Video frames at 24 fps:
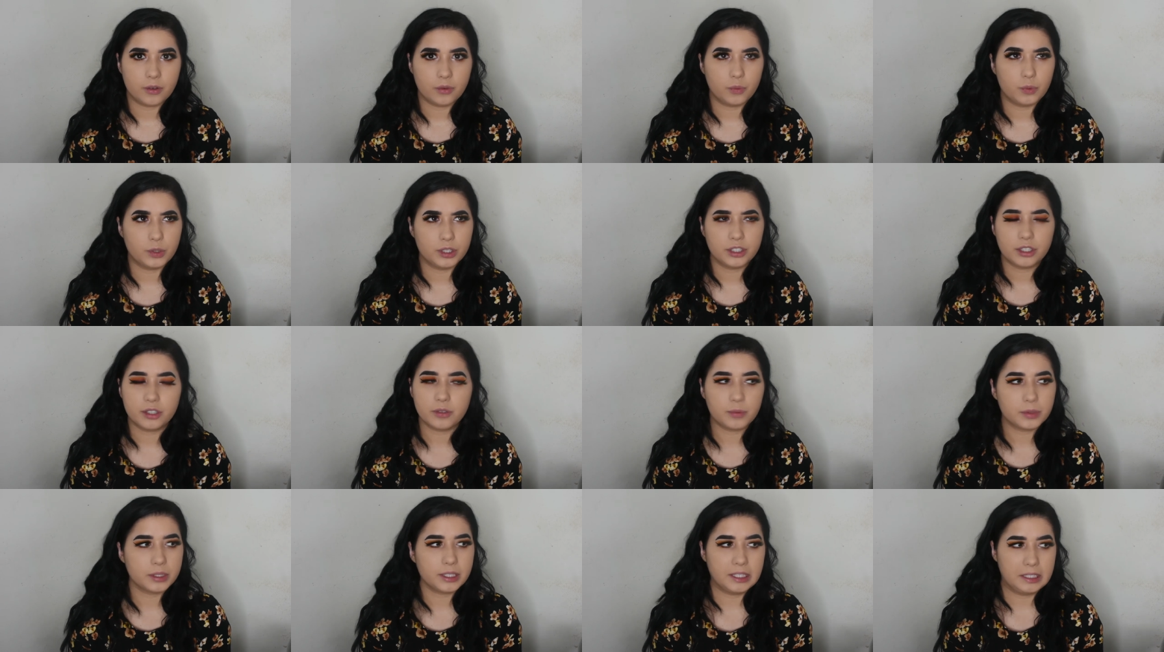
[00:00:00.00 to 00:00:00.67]
which
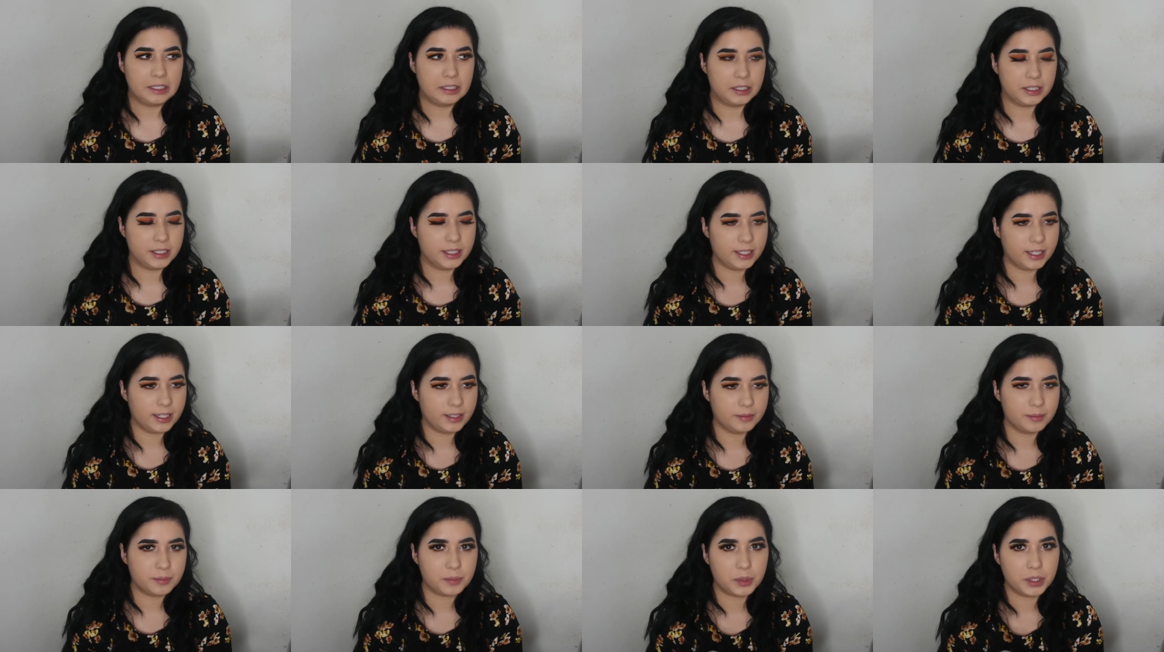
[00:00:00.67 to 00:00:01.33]
are really good
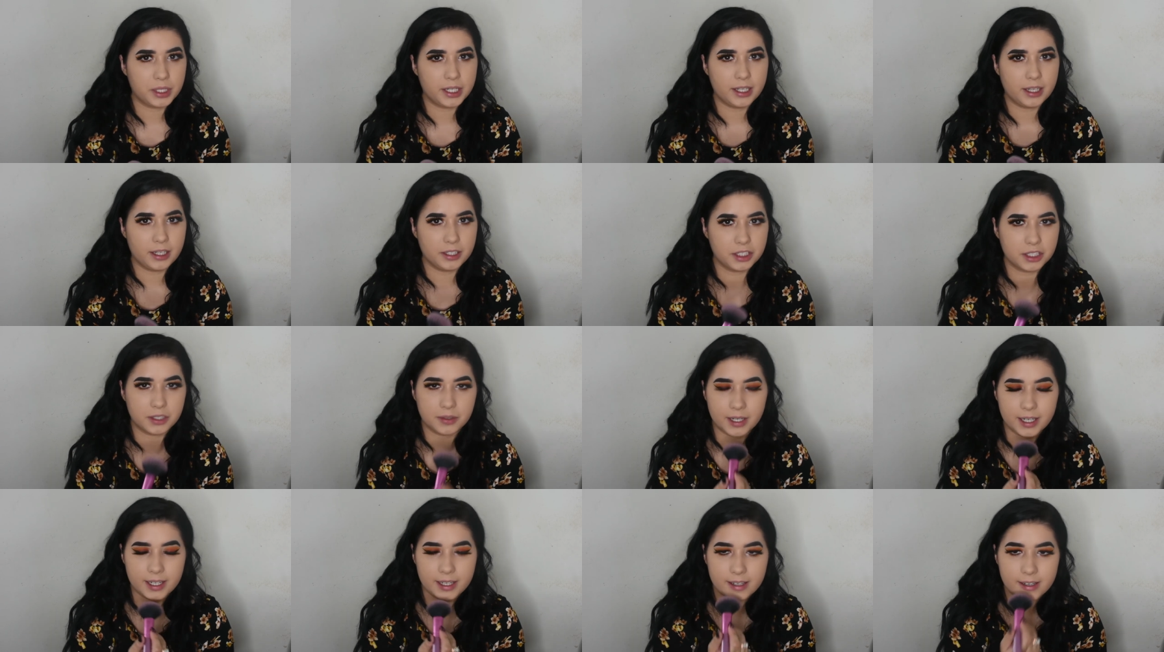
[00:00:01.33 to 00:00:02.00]
and pretty
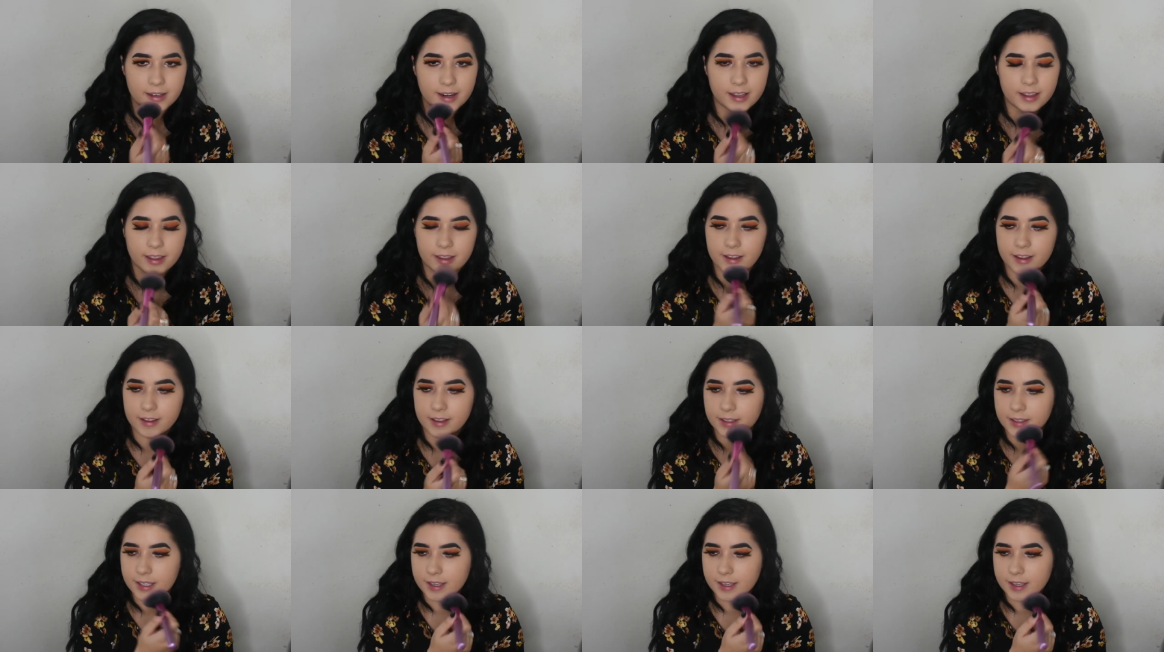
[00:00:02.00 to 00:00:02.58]
underrated, I think.